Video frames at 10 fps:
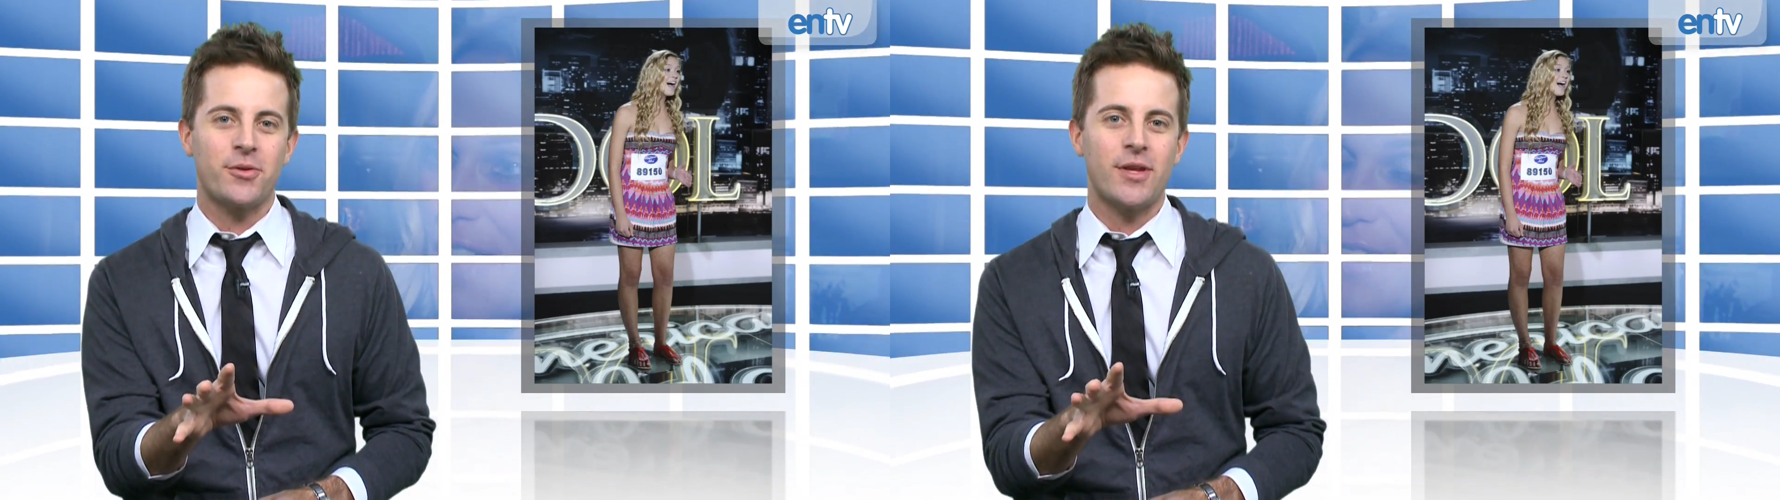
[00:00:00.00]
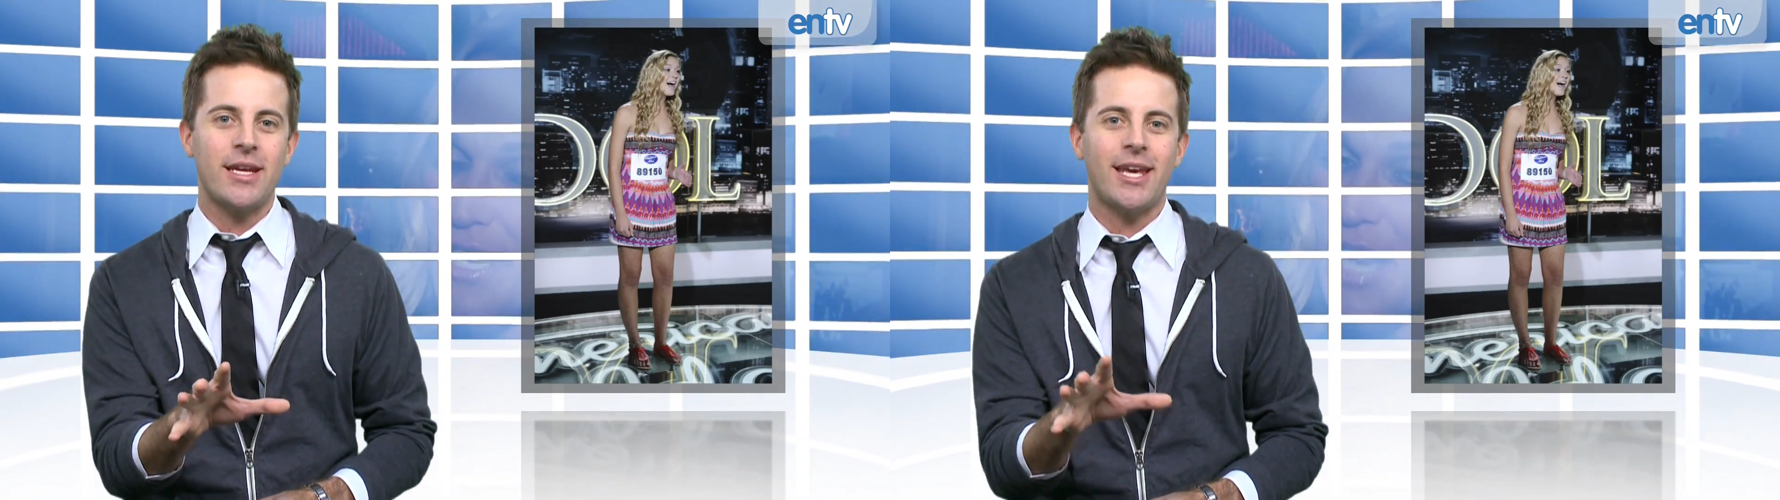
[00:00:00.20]
are
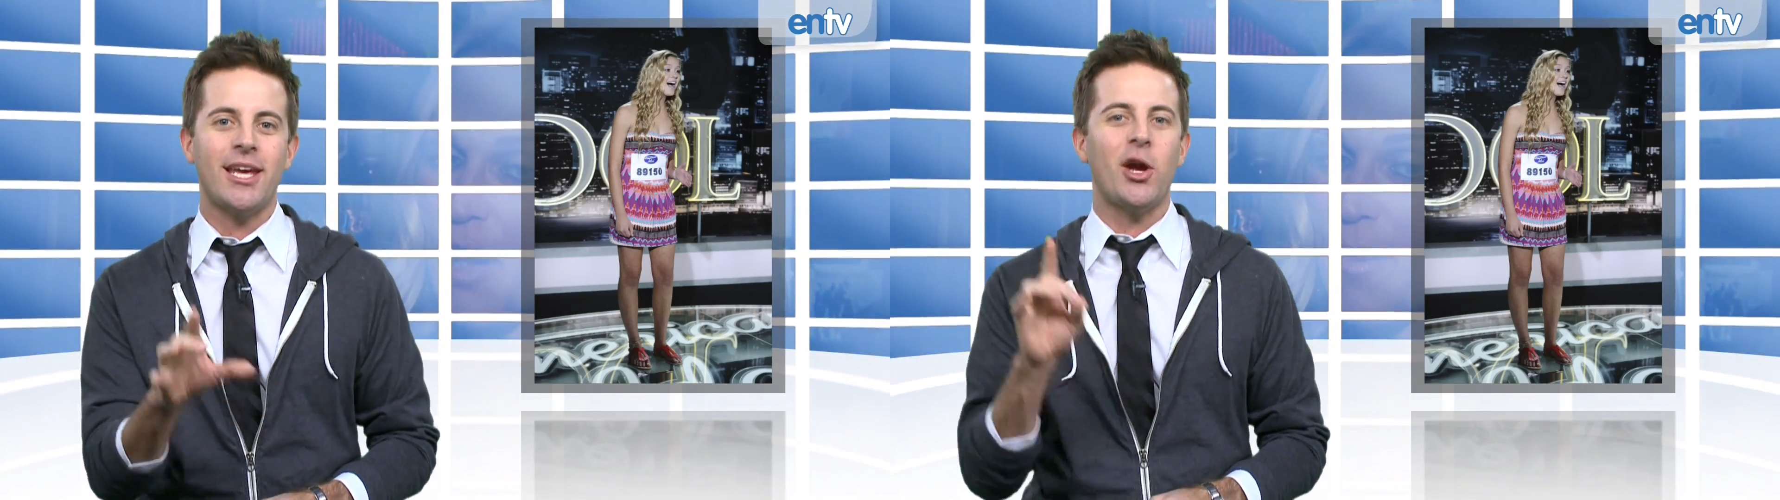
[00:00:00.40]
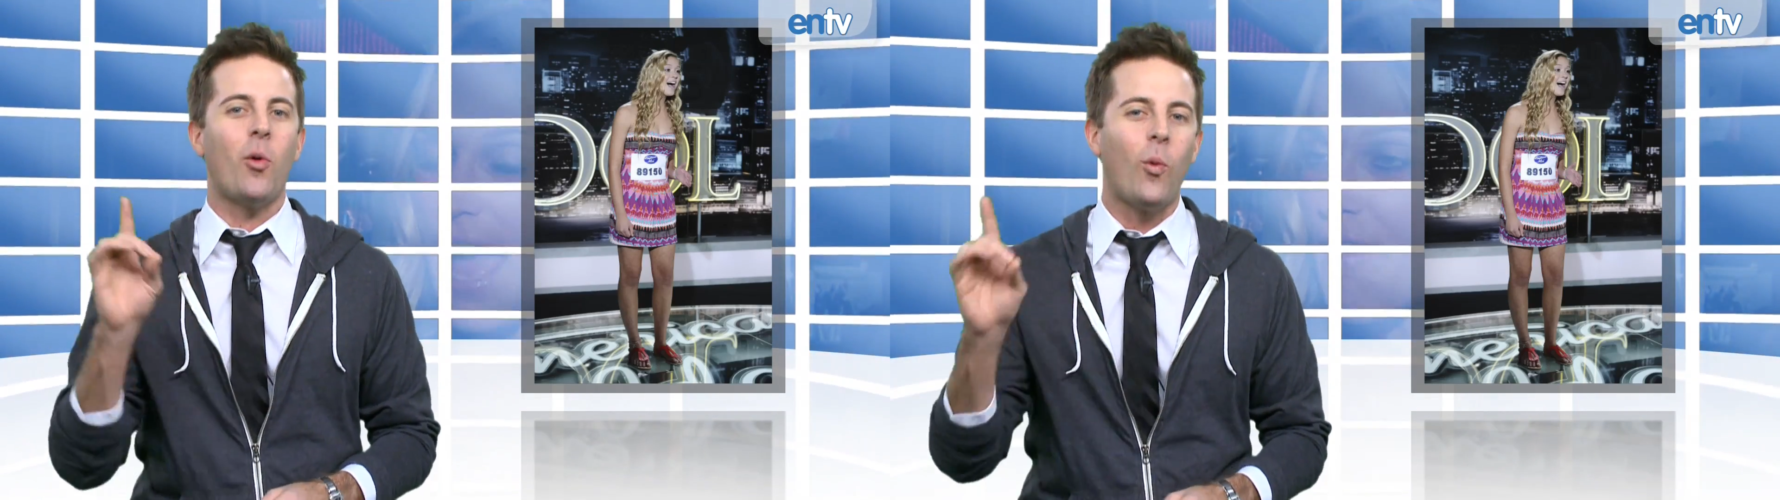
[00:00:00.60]

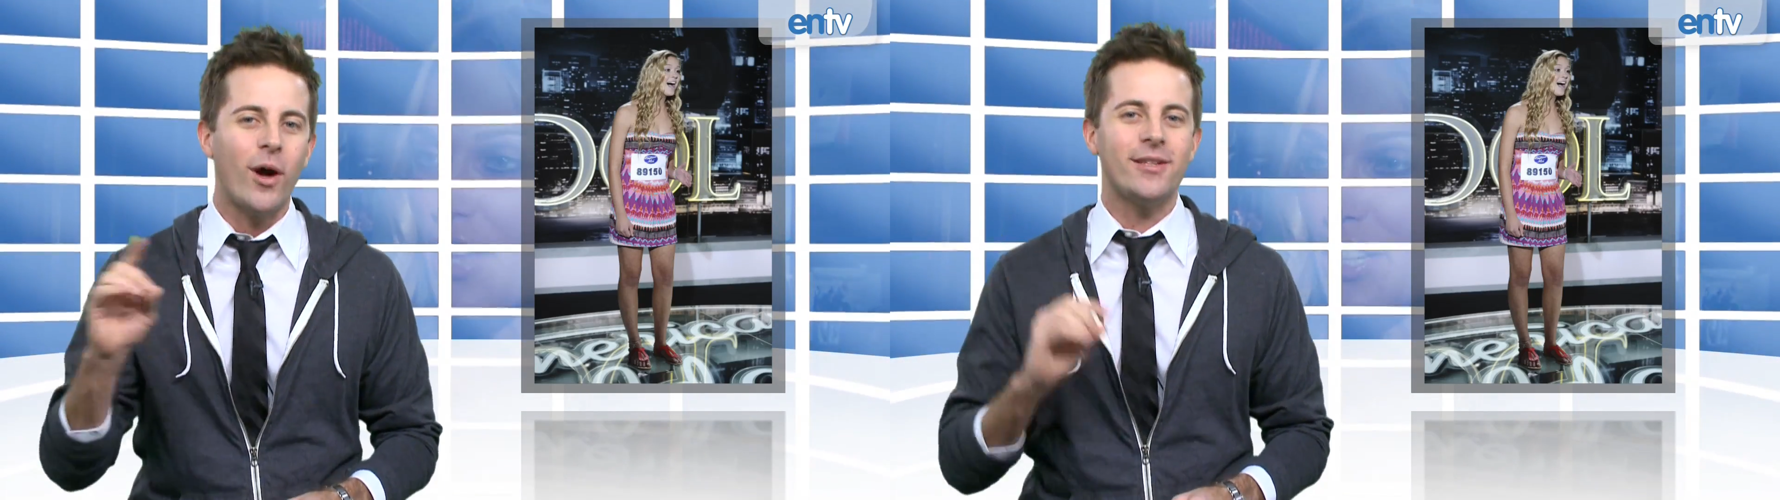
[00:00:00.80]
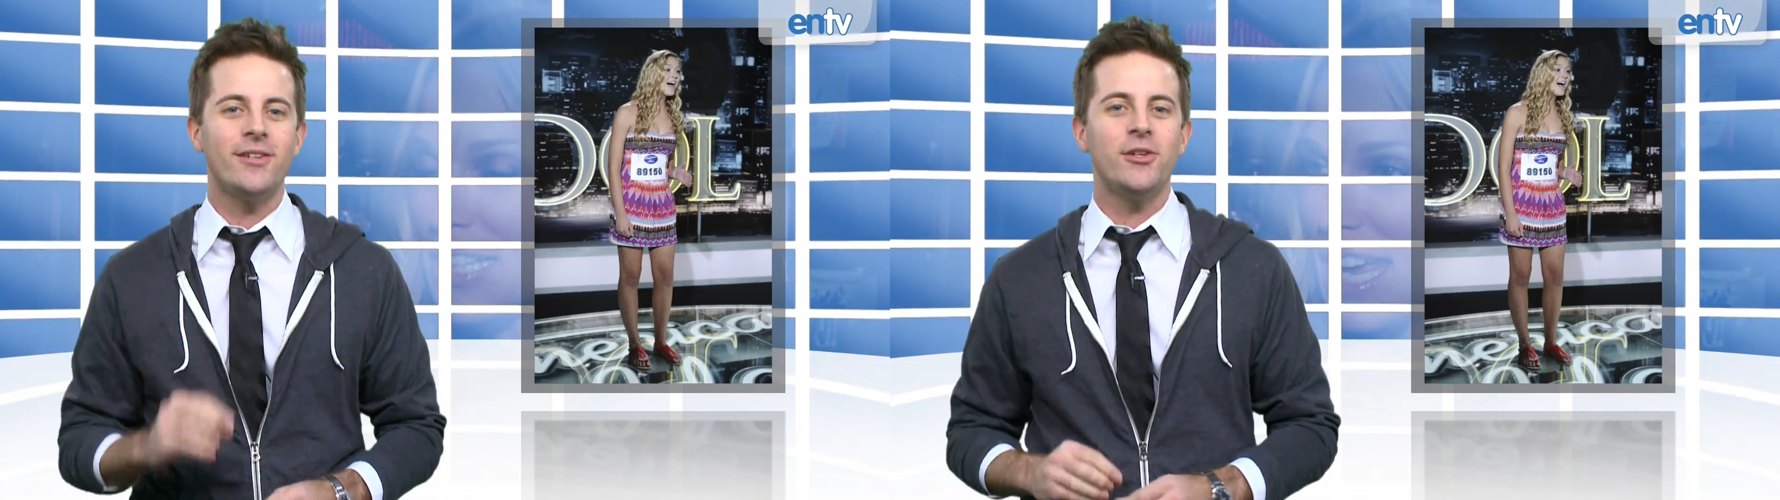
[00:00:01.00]
thinking.
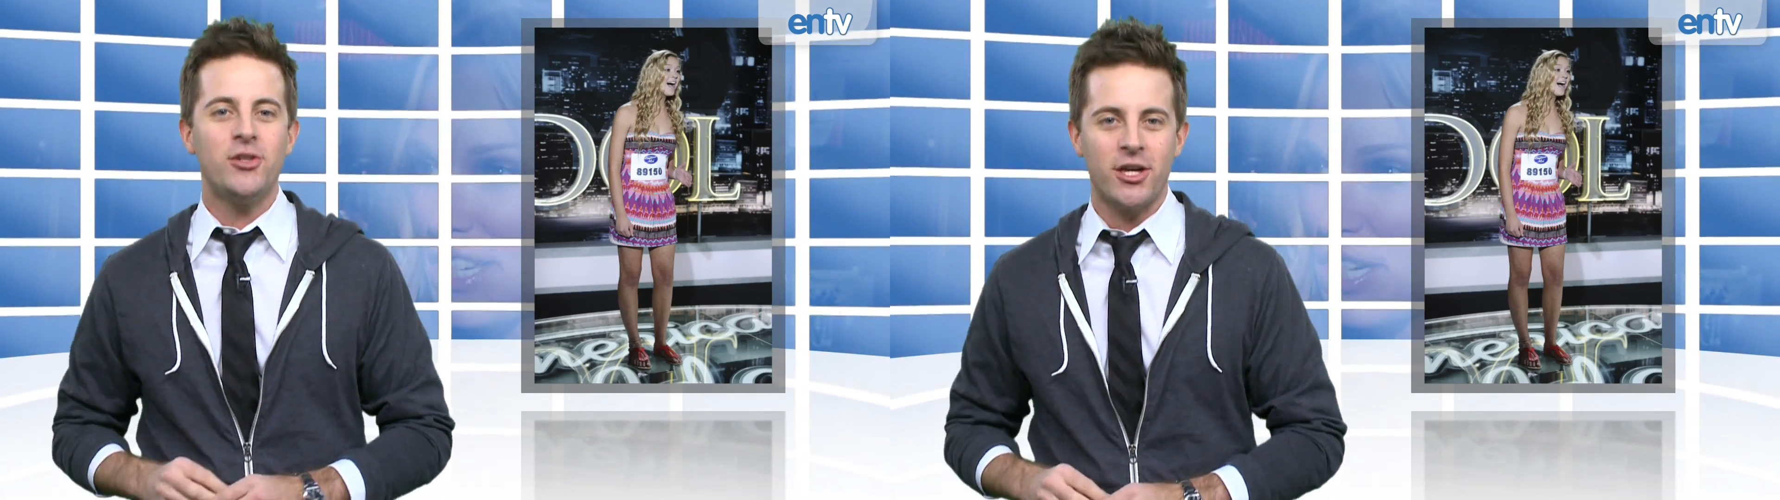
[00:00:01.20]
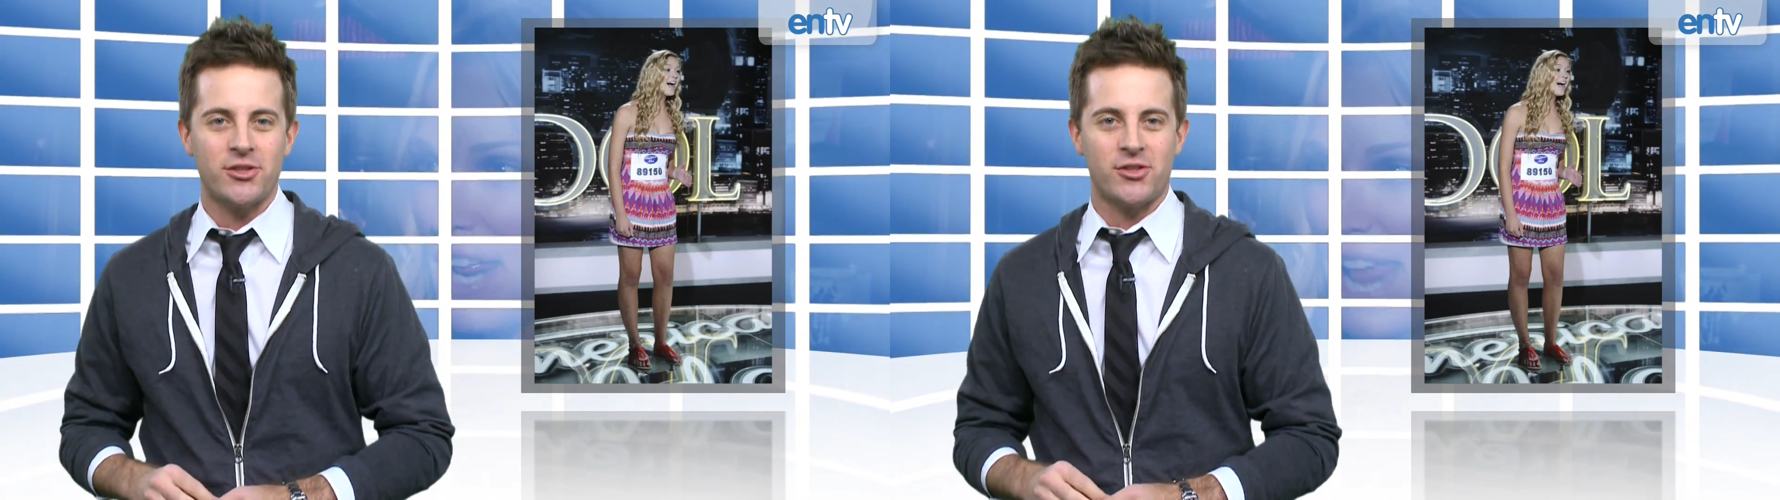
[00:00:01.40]
What did the
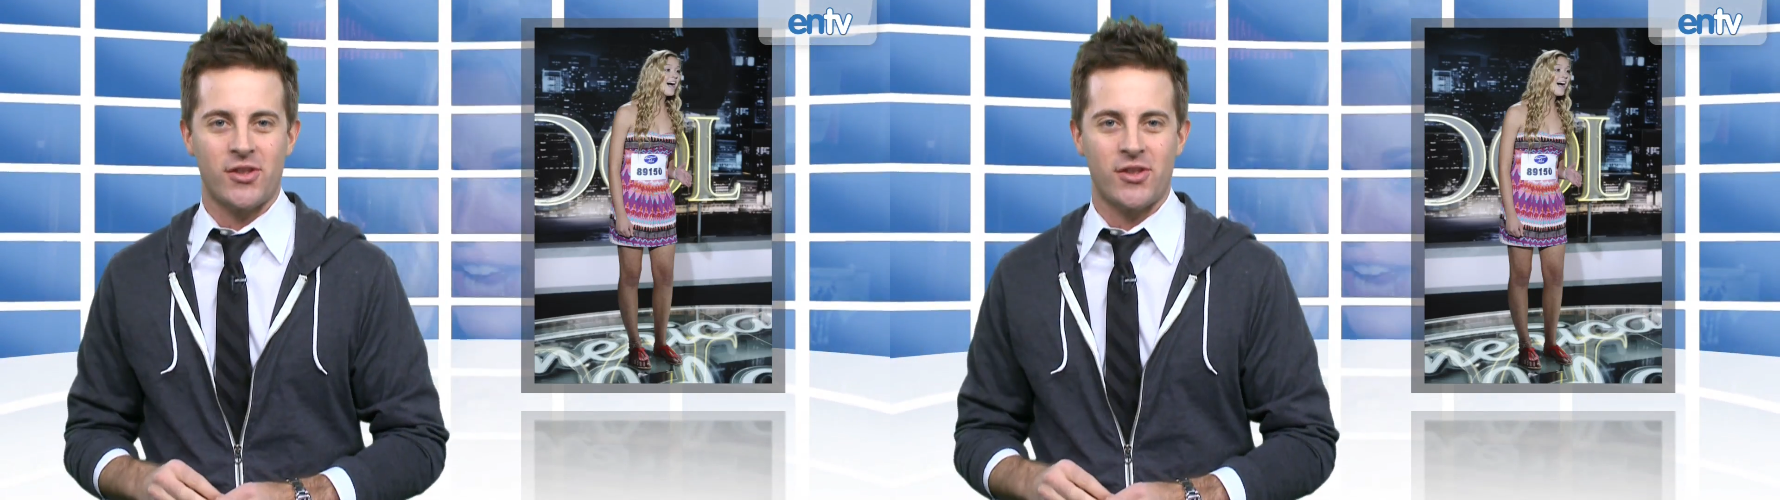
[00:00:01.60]
judges